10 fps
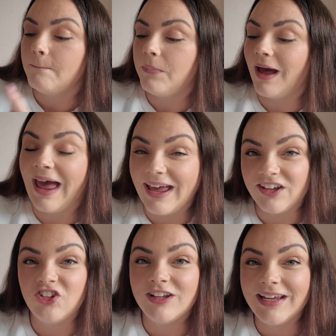But
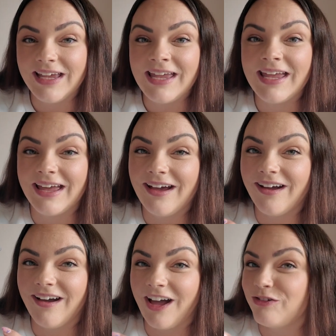actually,
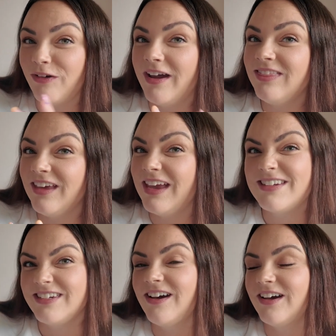I find that
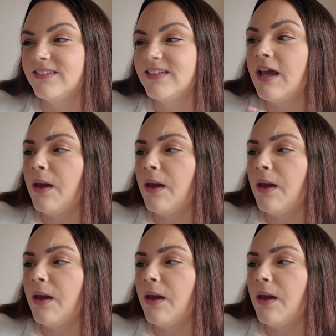it does.